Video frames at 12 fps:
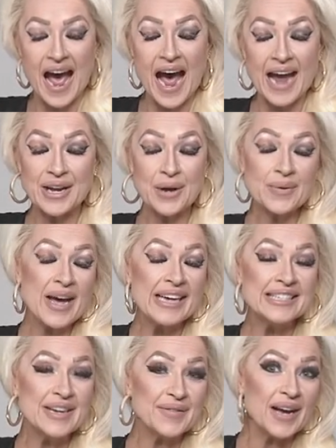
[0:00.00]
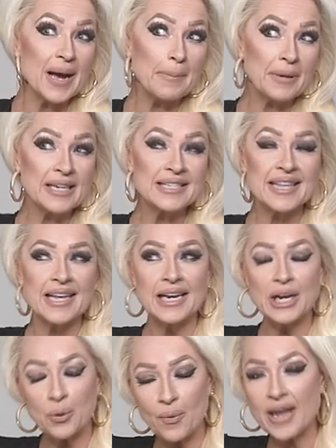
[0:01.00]
I know, kind of a piece that
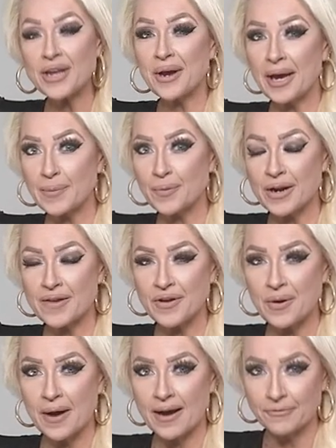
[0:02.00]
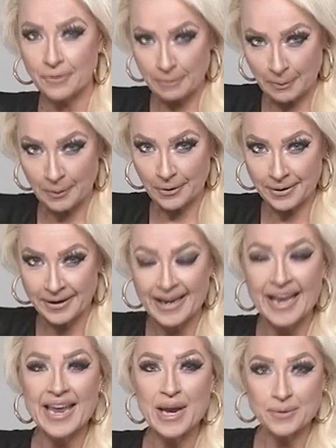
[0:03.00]
in a way you got a preview of. Remember,
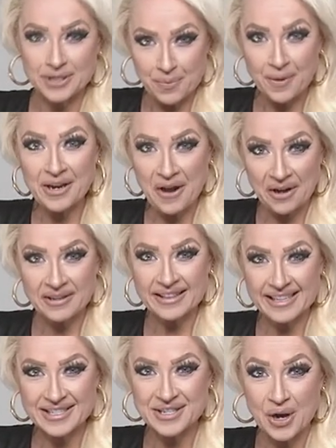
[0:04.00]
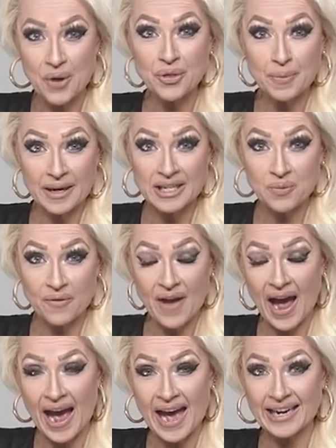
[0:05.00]
it was the big Congolese stone, the biggest we've
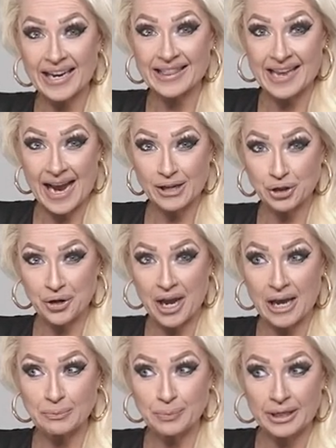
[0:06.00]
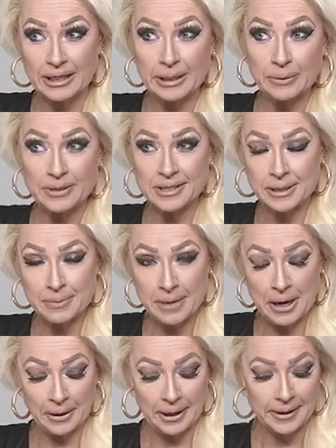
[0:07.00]
had in the Asher cut, but it was in a
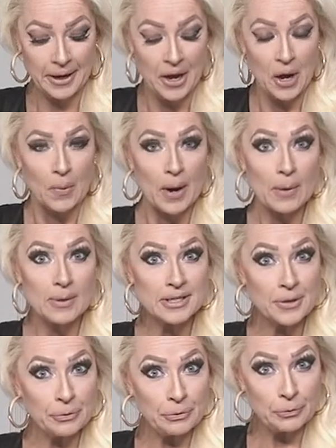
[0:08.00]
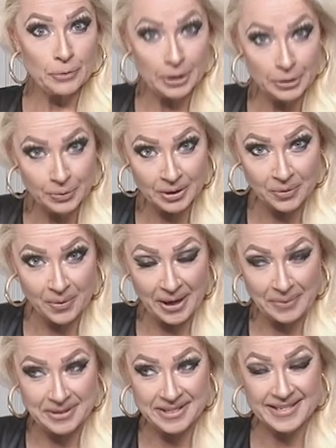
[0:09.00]
mounting where I wasn't thrilled with the way
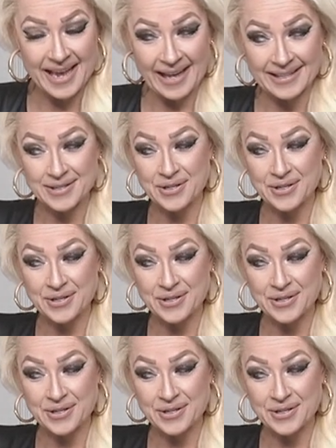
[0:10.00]
it was set.